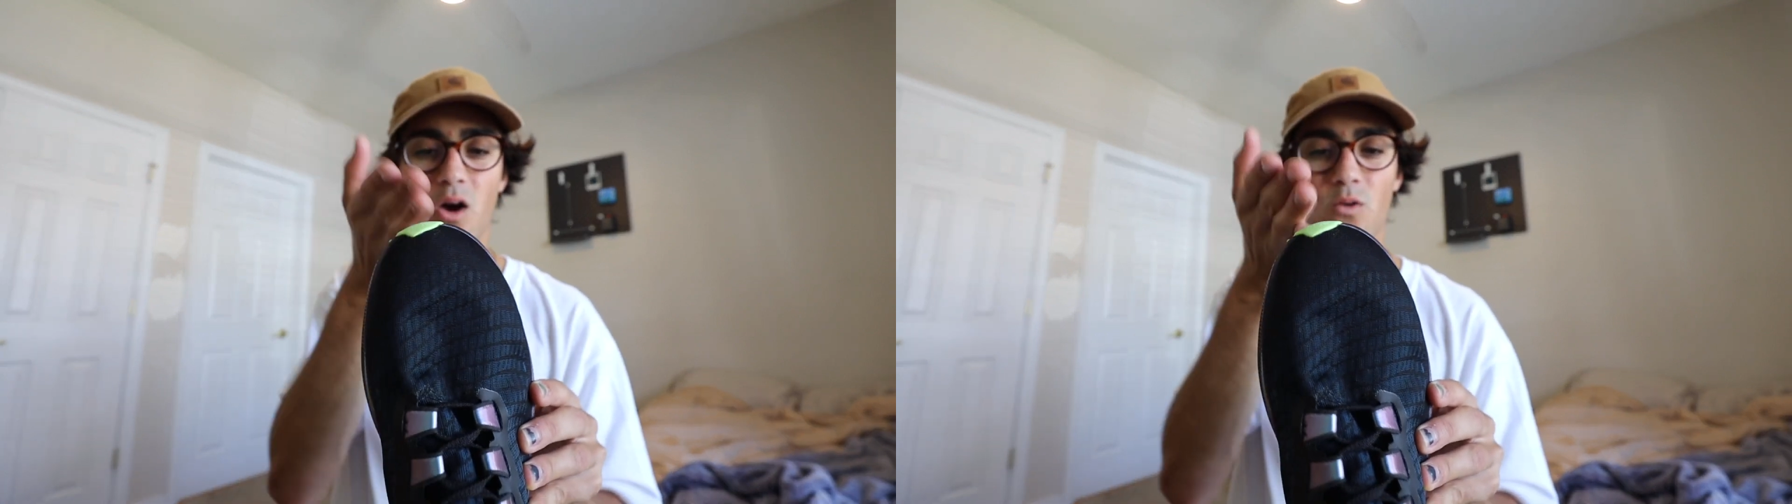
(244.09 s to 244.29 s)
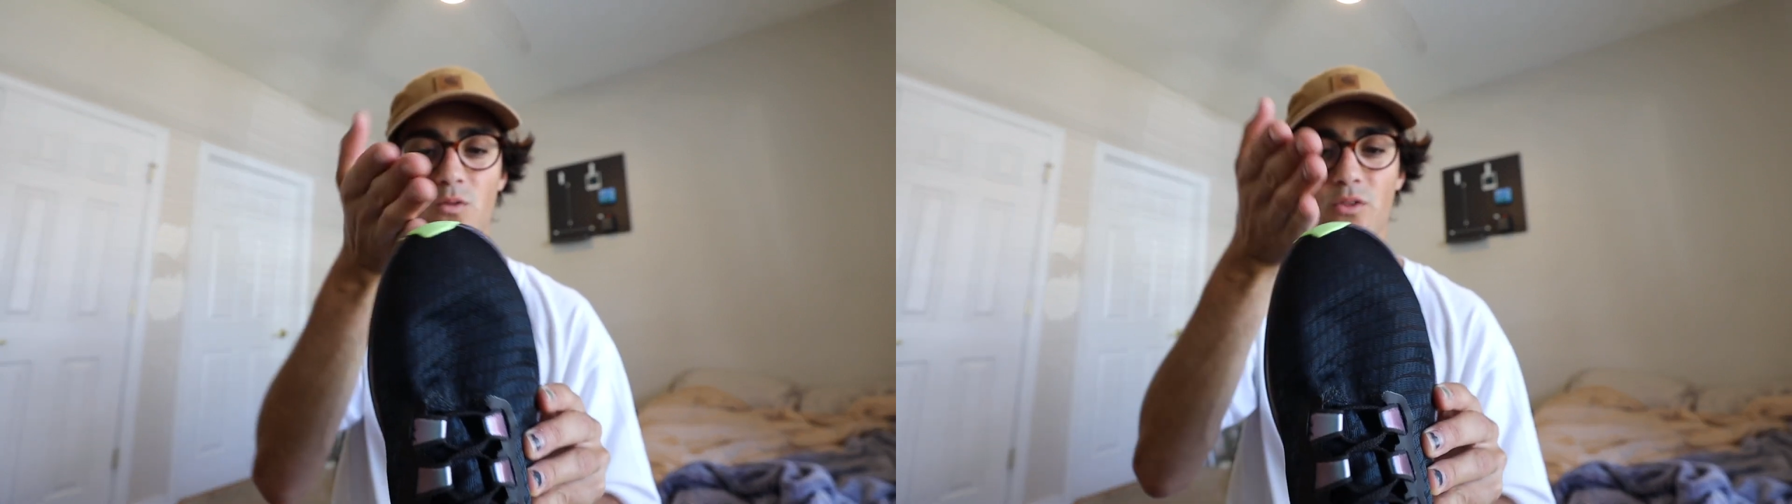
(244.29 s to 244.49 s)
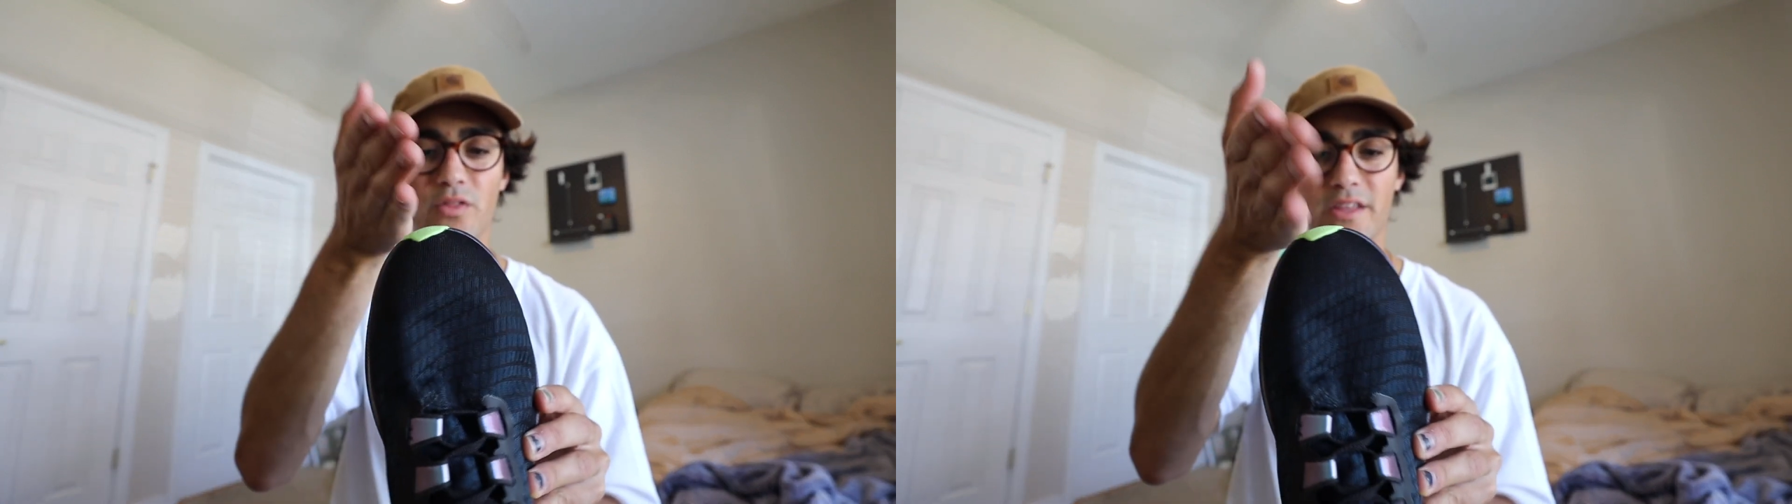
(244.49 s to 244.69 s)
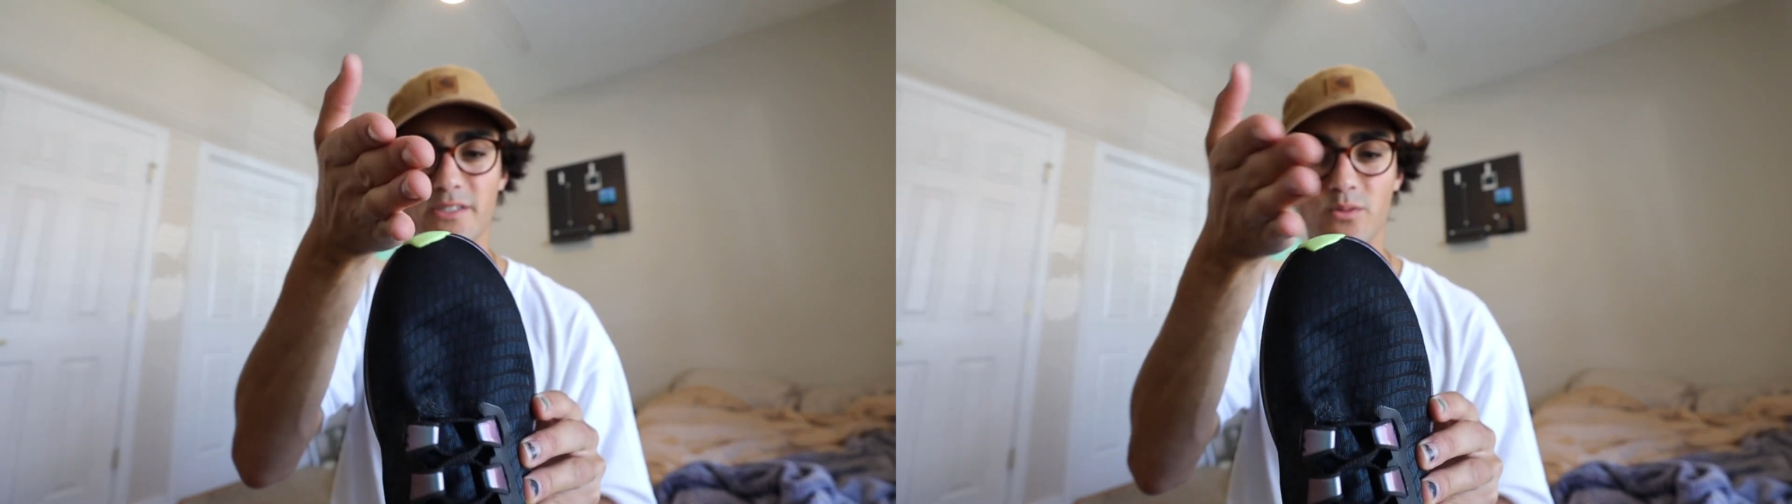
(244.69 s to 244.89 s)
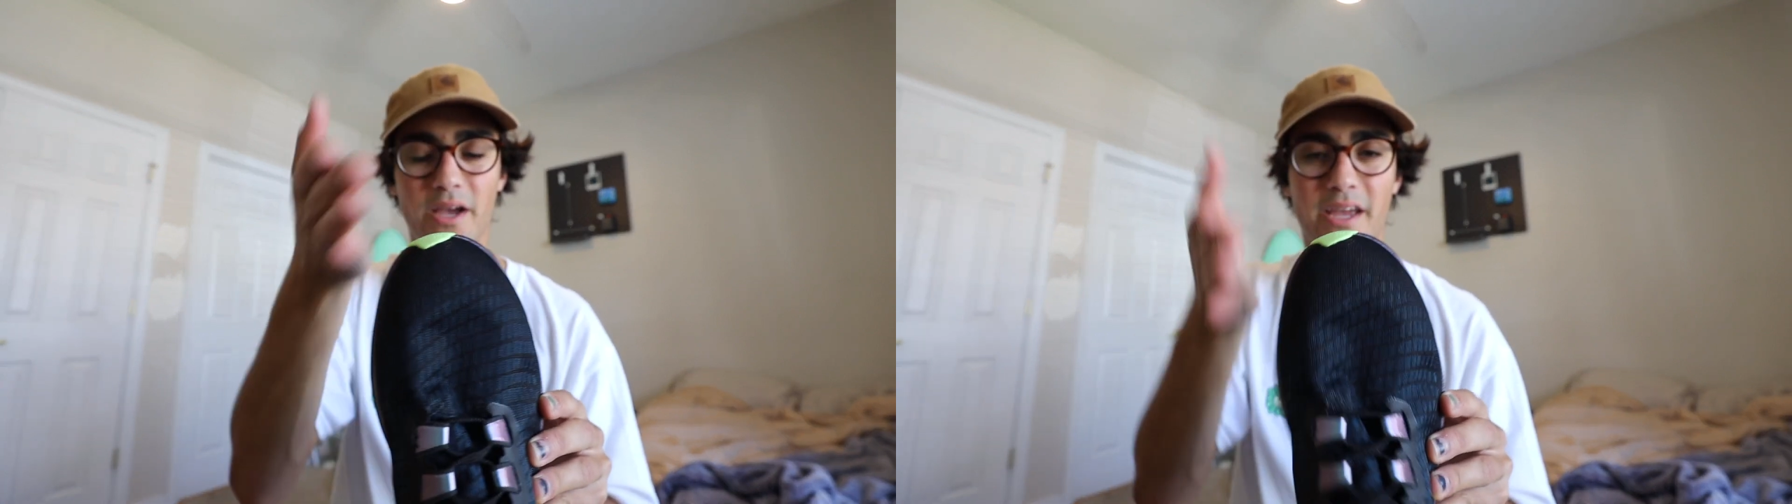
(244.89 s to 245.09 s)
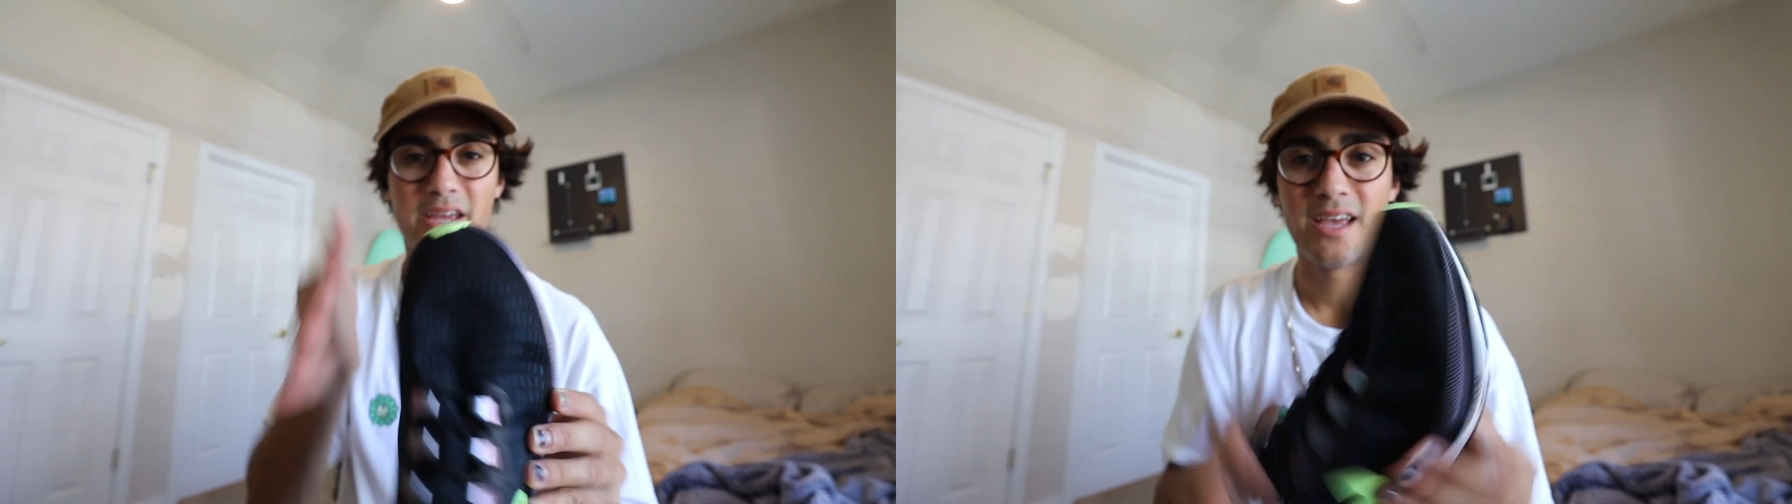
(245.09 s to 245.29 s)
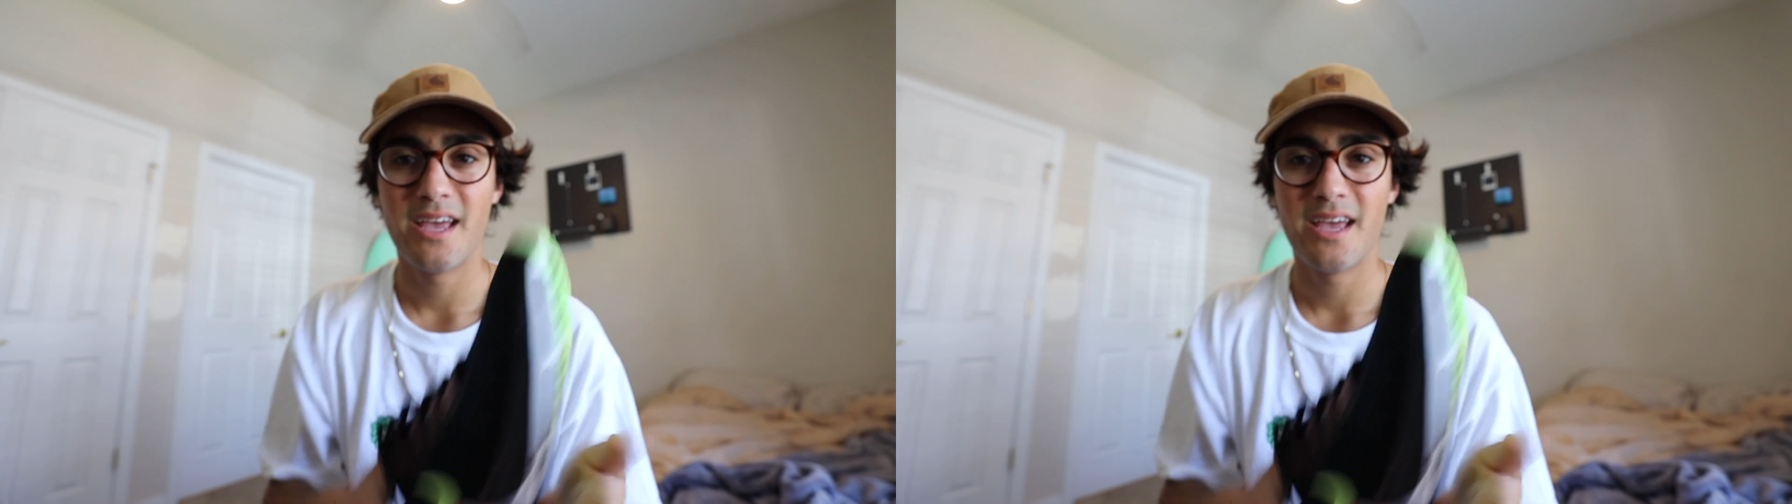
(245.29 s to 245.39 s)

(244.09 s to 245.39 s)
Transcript: over this way.